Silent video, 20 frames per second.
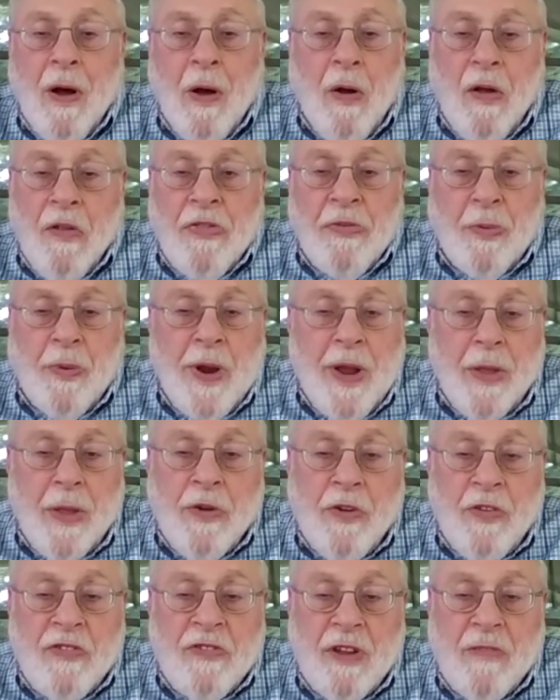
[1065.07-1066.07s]
all three
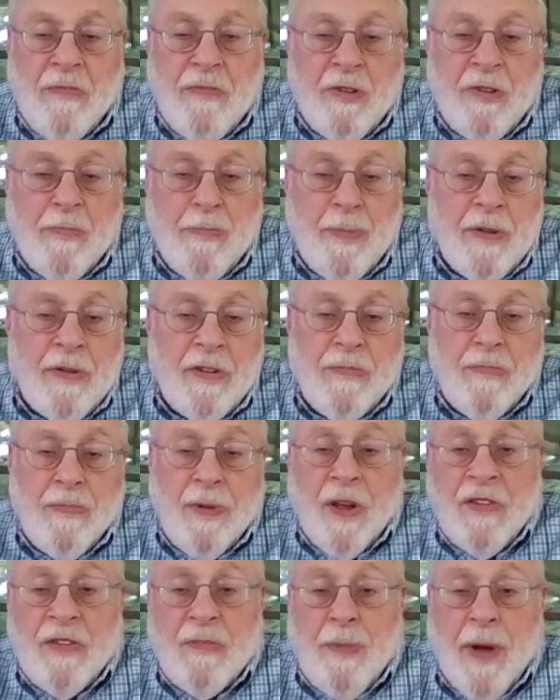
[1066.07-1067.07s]
of those disciplines,
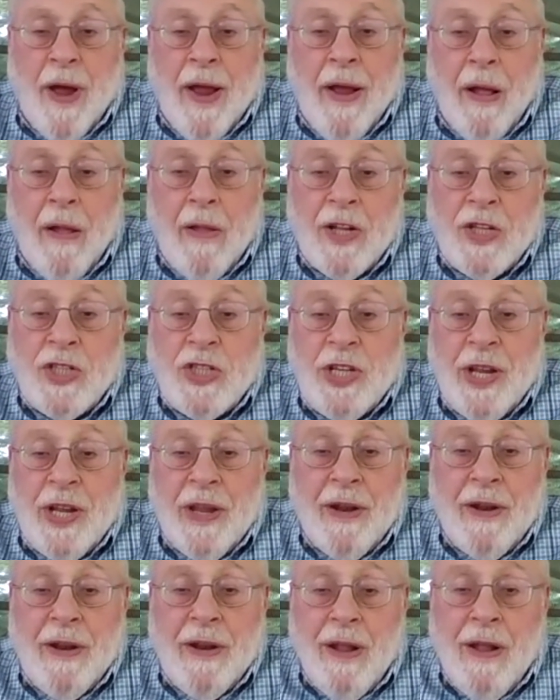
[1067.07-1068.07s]
plus
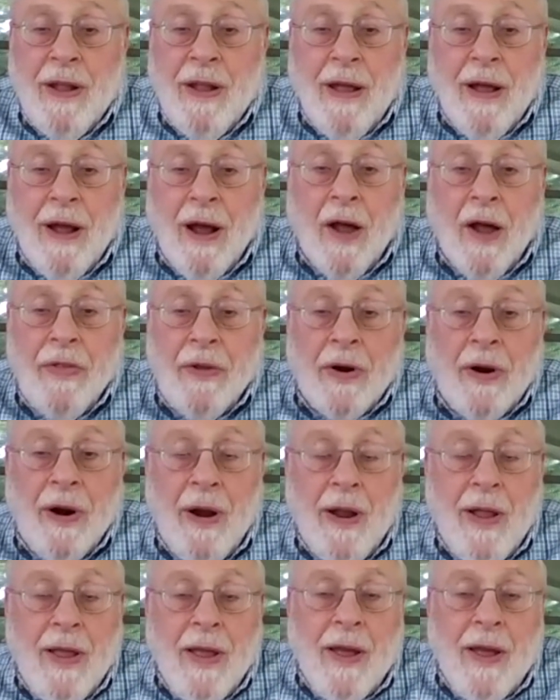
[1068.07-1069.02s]
biology and other